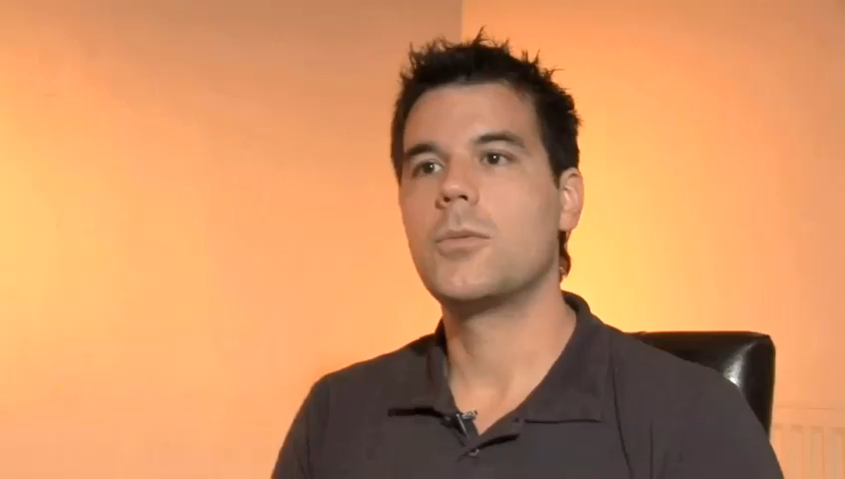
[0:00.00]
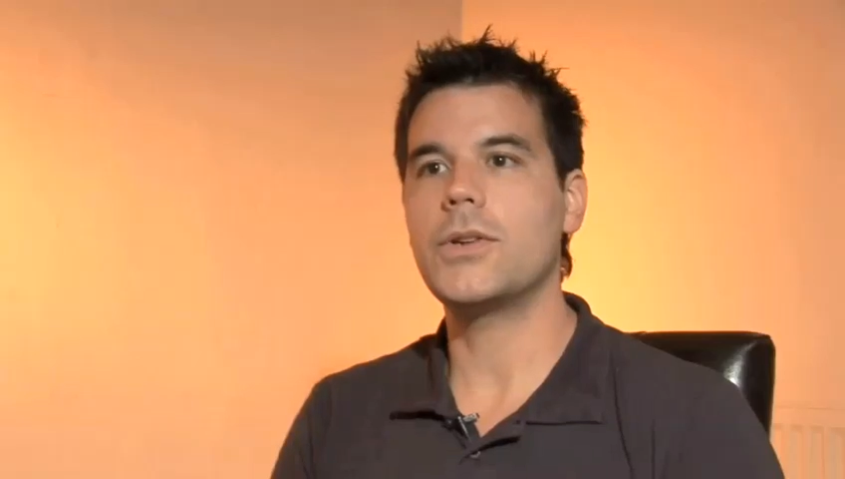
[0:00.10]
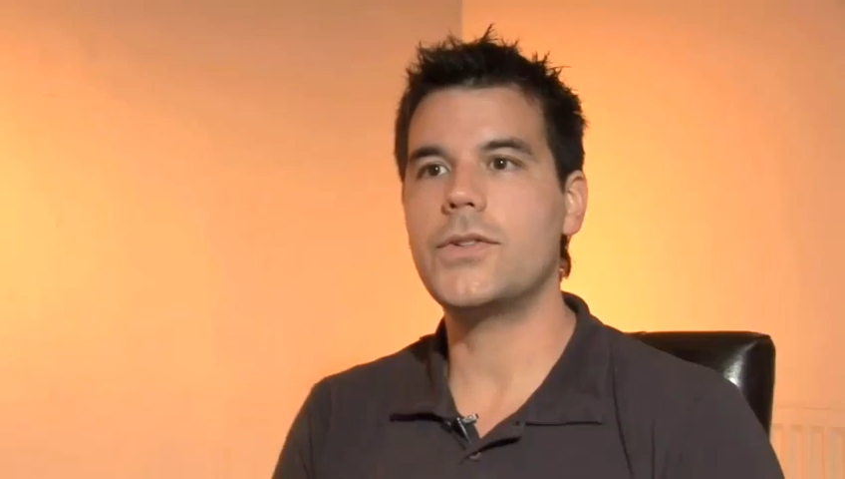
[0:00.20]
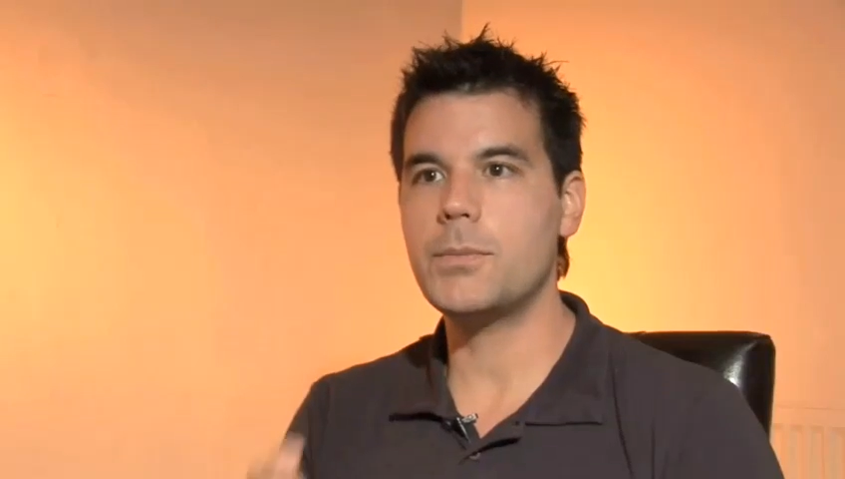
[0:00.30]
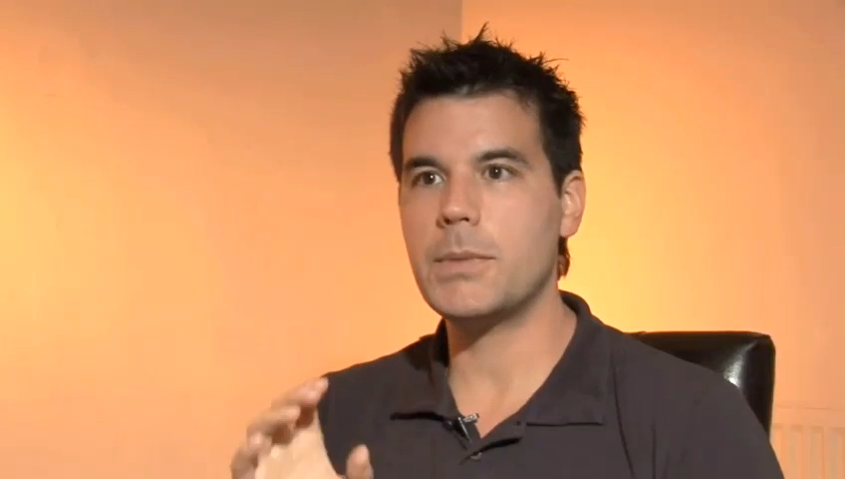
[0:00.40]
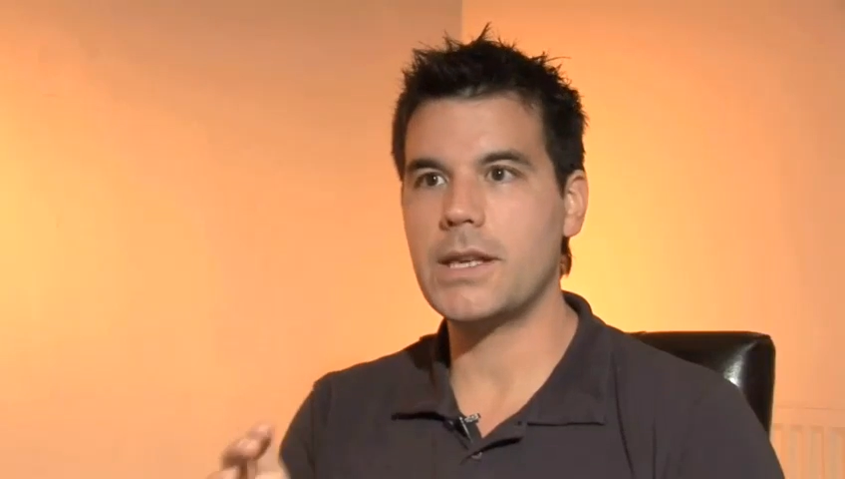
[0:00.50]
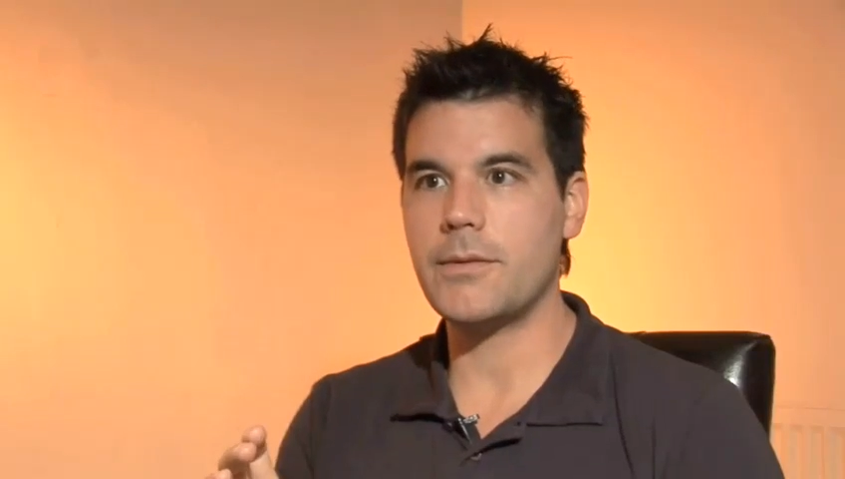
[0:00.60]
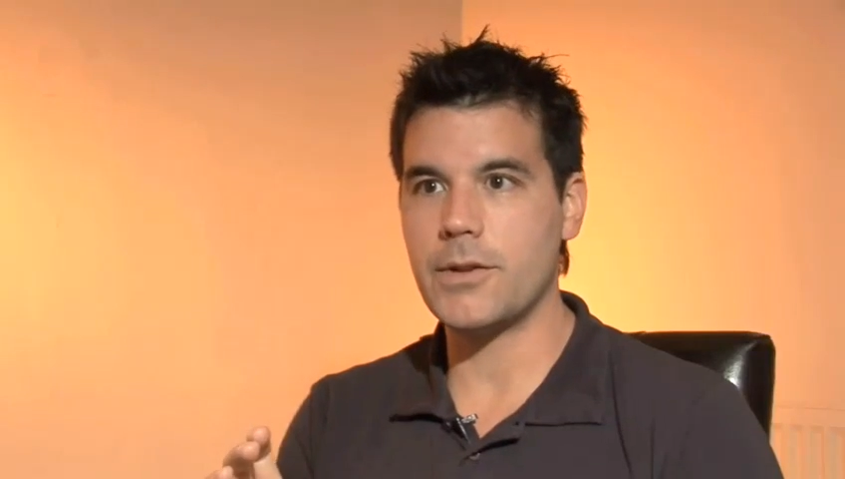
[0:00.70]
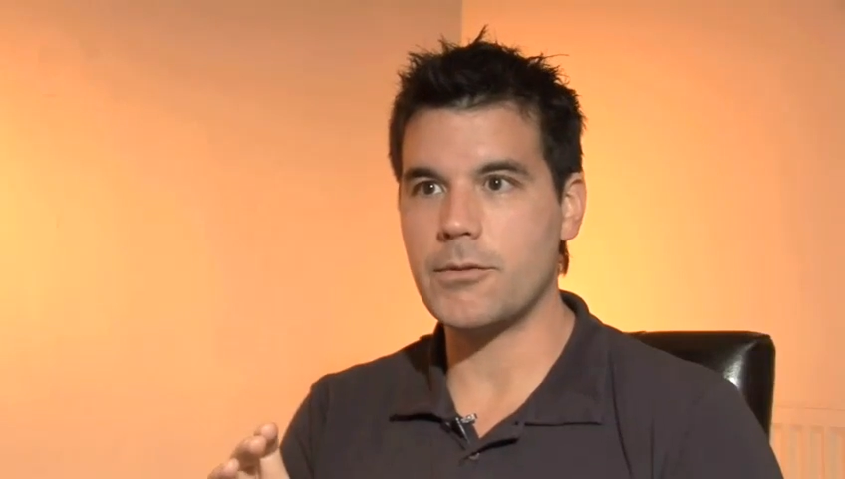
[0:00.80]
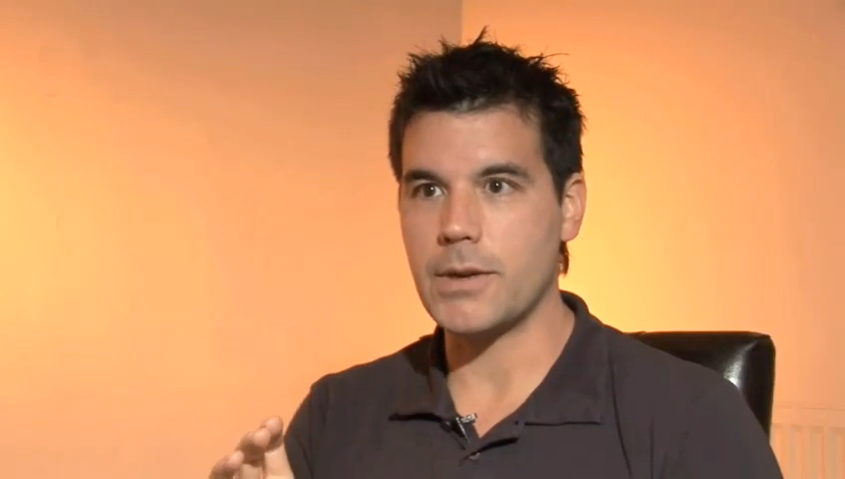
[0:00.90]
Once you've been
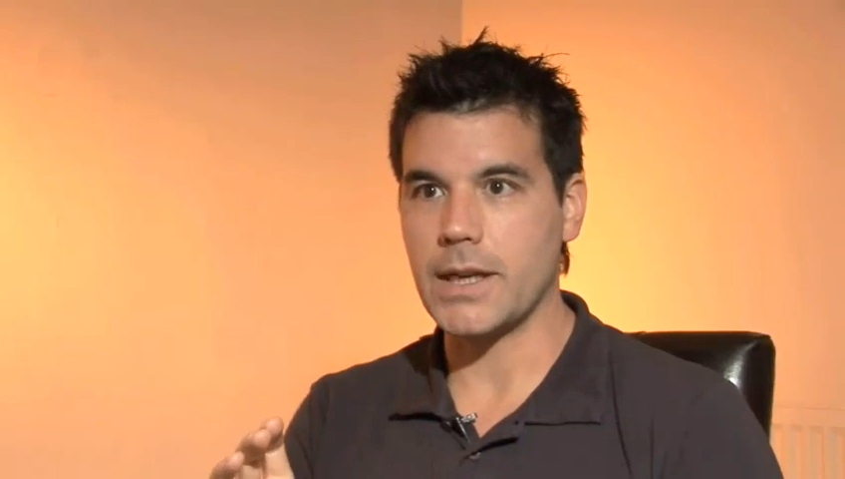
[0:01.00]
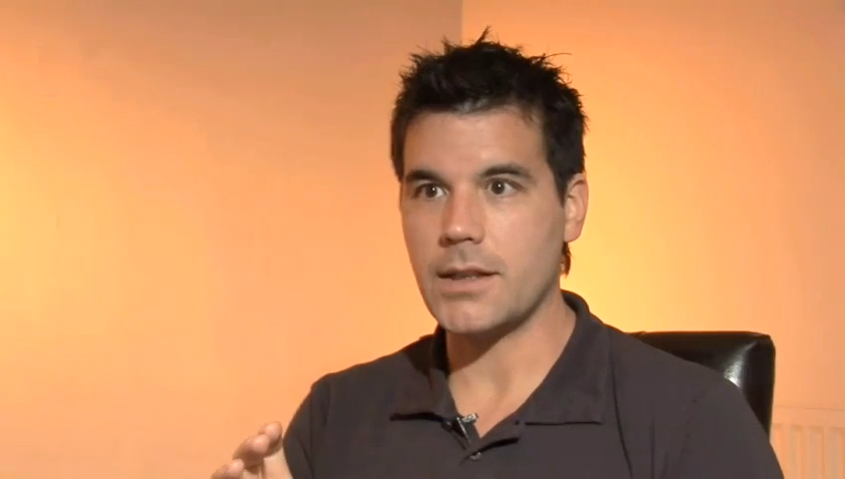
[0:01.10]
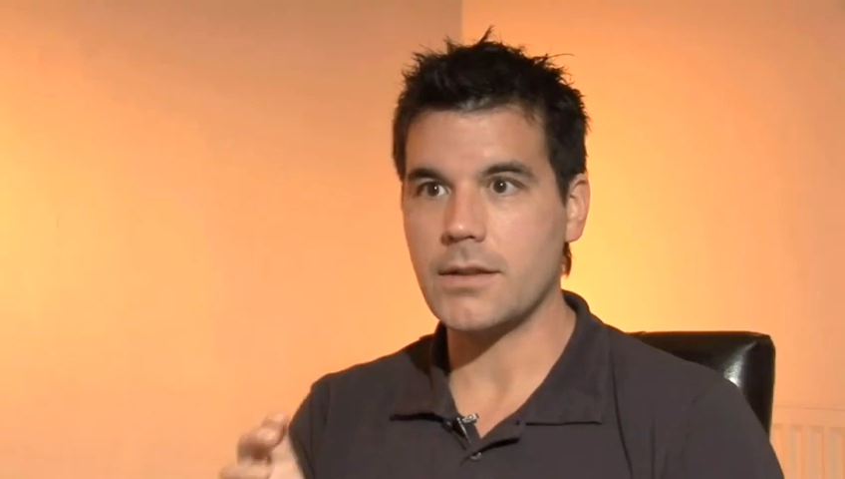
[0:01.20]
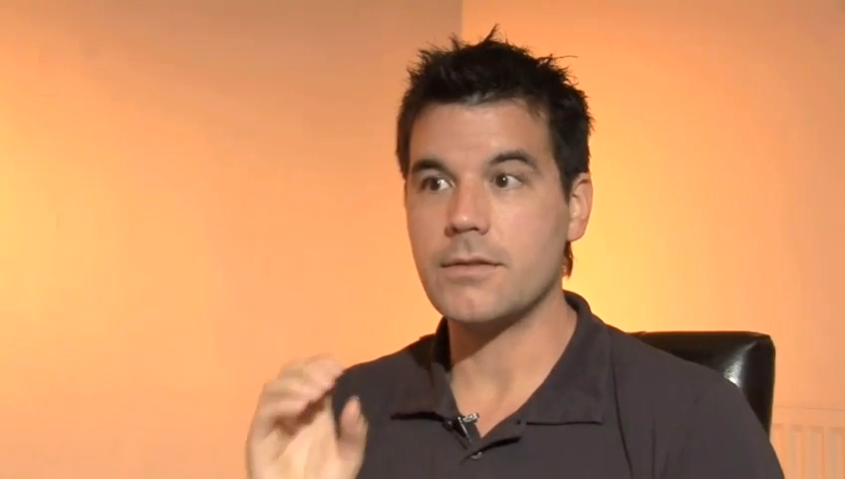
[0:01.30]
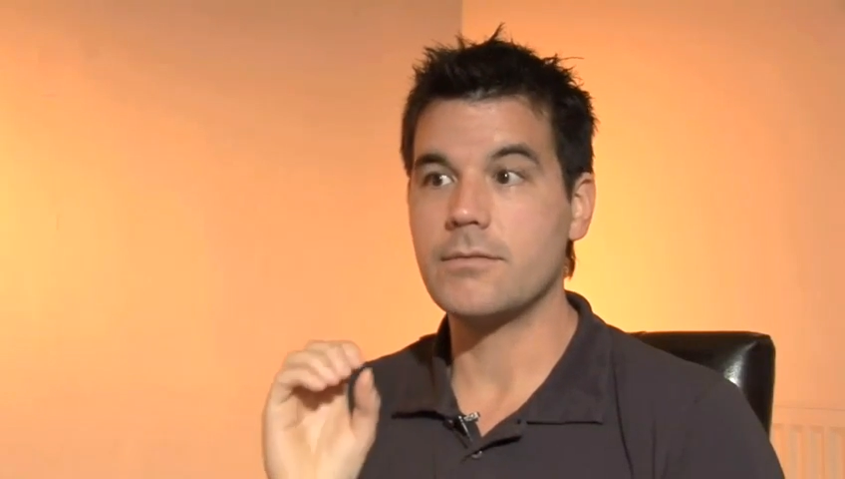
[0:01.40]
given the ring,